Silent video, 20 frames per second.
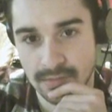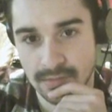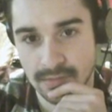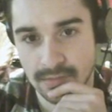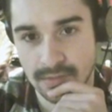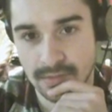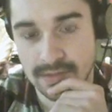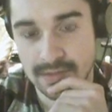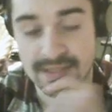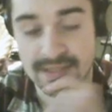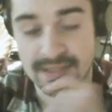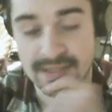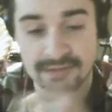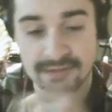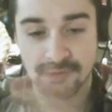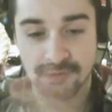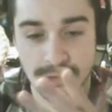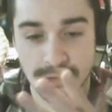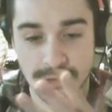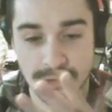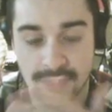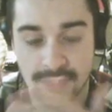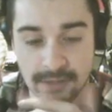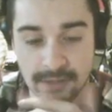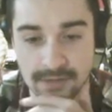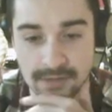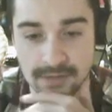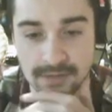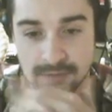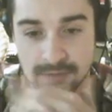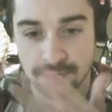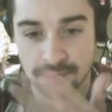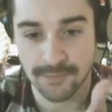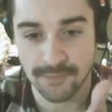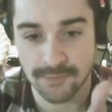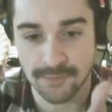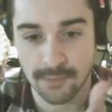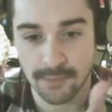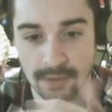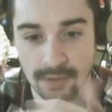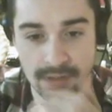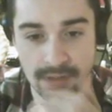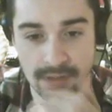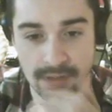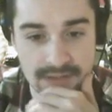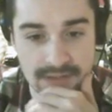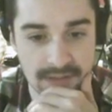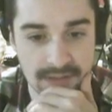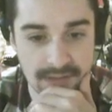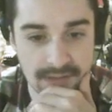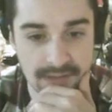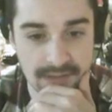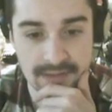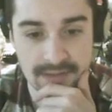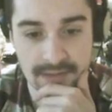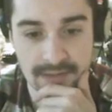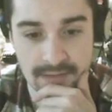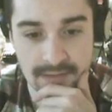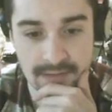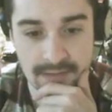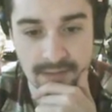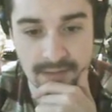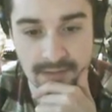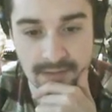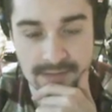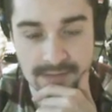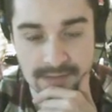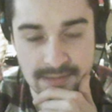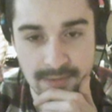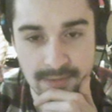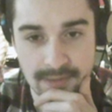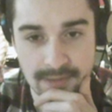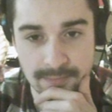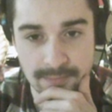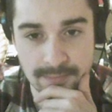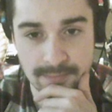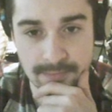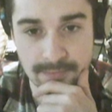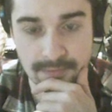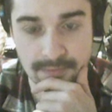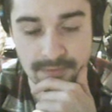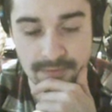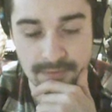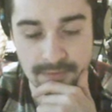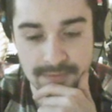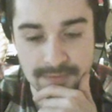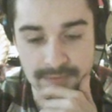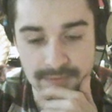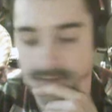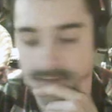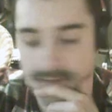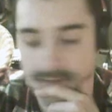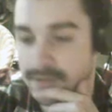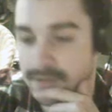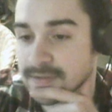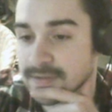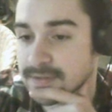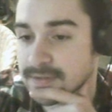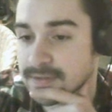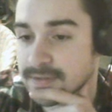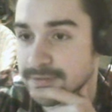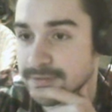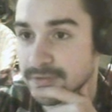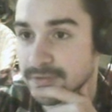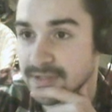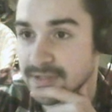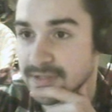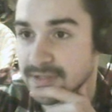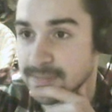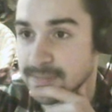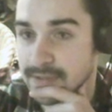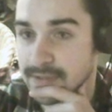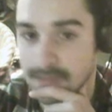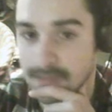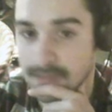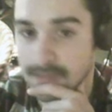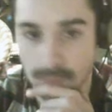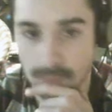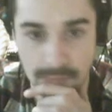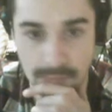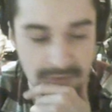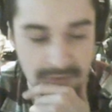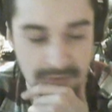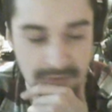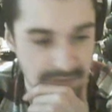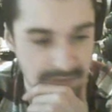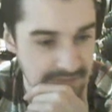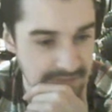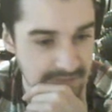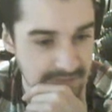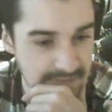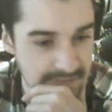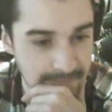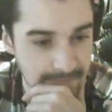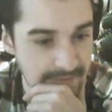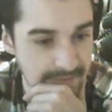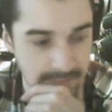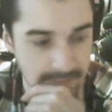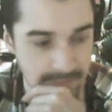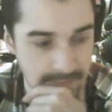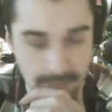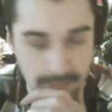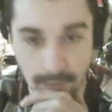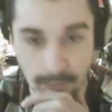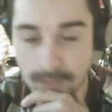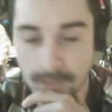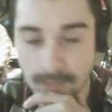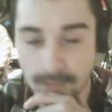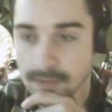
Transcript: He sends the drone out before he starts the spawning pool, or starts circling speed, which is something to note.